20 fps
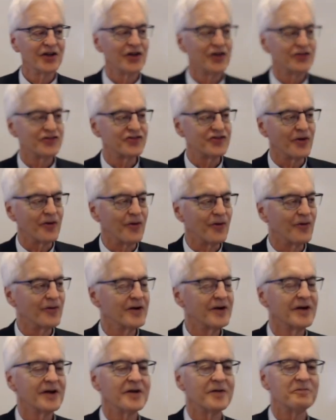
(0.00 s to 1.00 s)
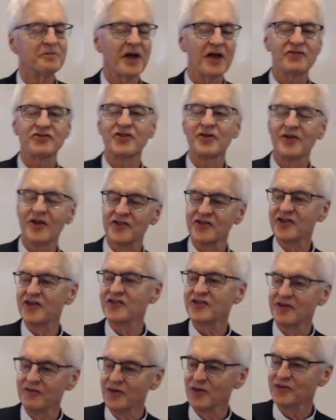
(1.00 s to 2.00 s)
So pastor does
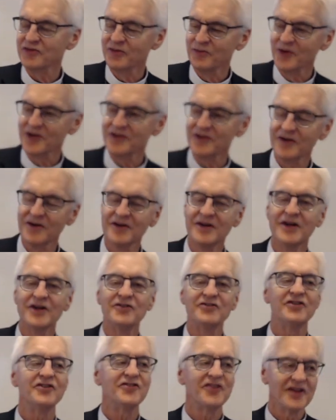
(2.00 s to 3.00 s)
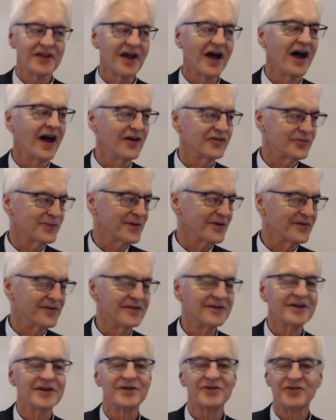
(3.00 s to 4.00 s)
this devotion with her. She's in the
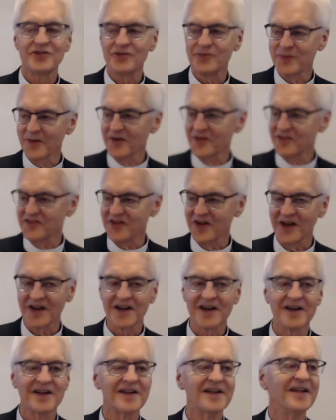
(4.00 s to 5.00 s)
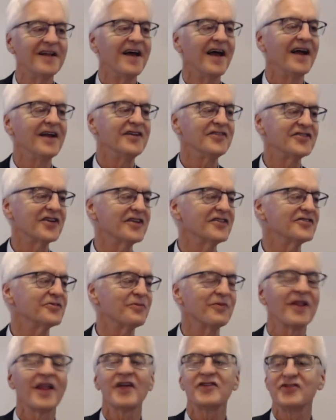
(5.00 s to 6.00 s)
hospital. She's pretty sick. And he
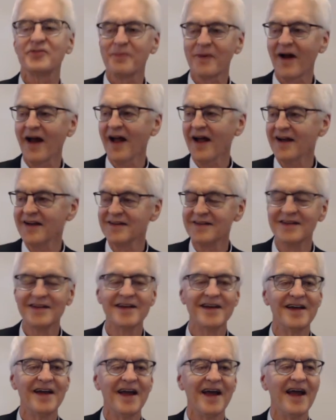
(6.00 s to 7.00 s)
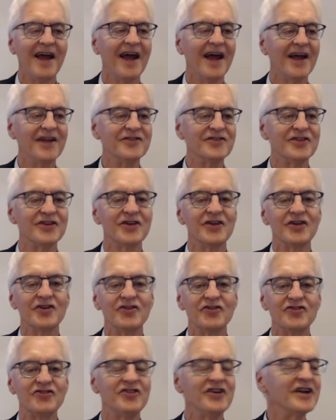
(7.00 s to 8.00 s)
says, Let's pray. And
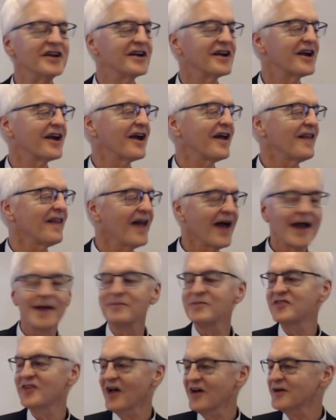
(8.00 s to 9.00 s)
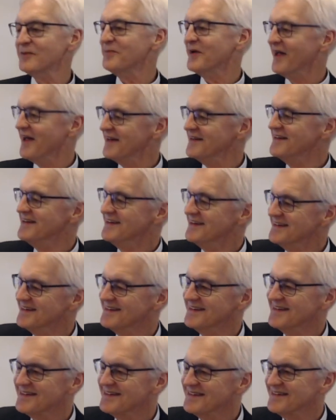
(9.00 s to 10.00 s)
she climbs out of bed.
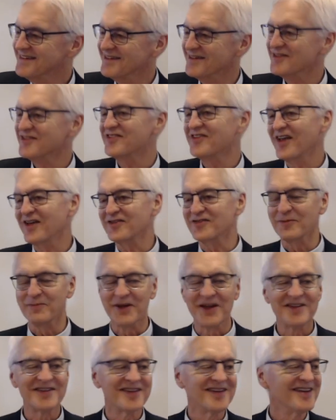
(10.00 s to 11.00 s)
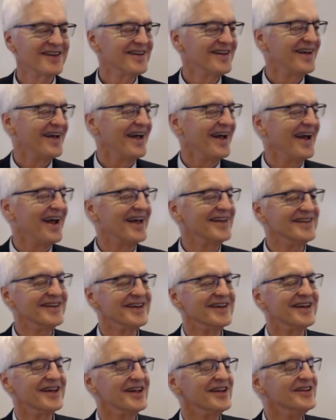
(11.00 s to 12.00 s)
Yeah, this takes a bit.
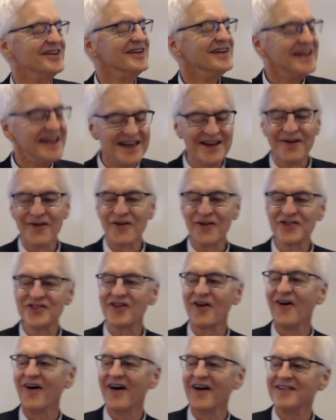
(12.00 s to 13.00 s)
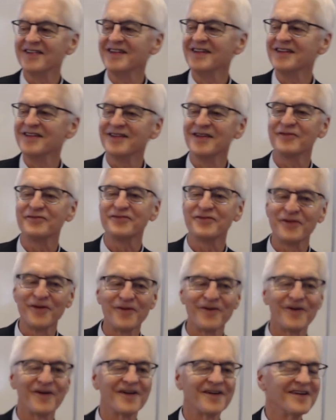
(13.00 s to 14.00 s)
And kneels on the
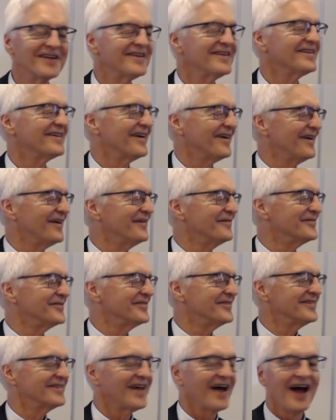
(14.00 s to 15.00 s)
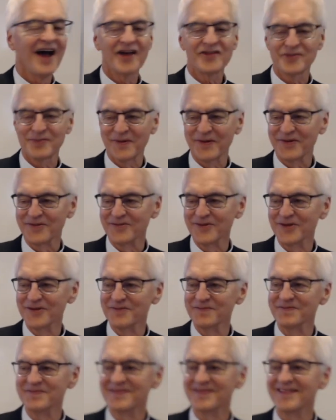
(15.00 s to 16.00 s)
floor of the hospital
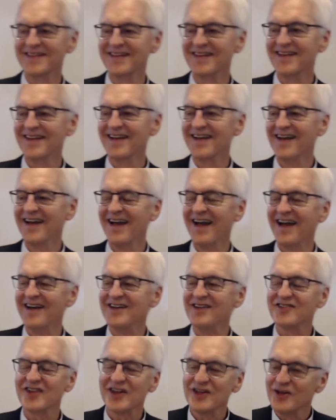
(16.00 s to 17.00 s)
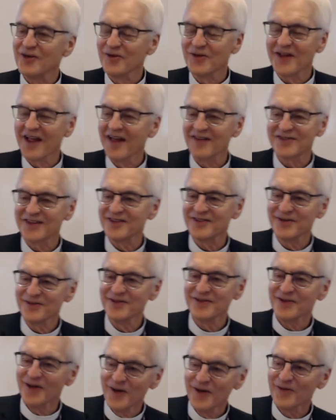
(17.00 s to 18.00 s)
room. And he's like, You don't have to do,
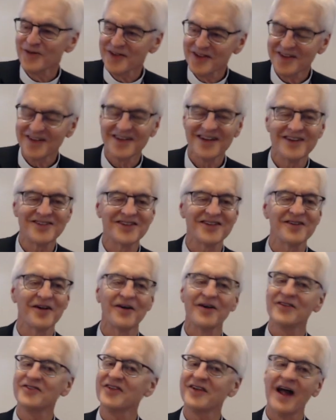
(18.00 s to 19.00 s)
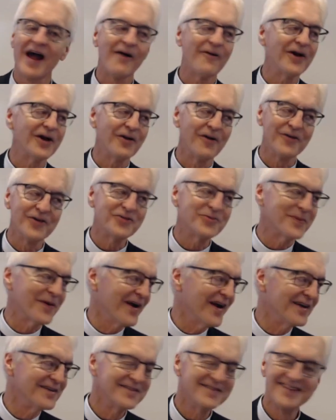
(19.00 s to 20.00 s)
no. You don't, and she, That's how I always
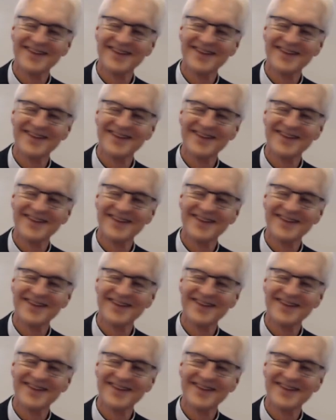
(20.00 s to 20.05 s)
pray.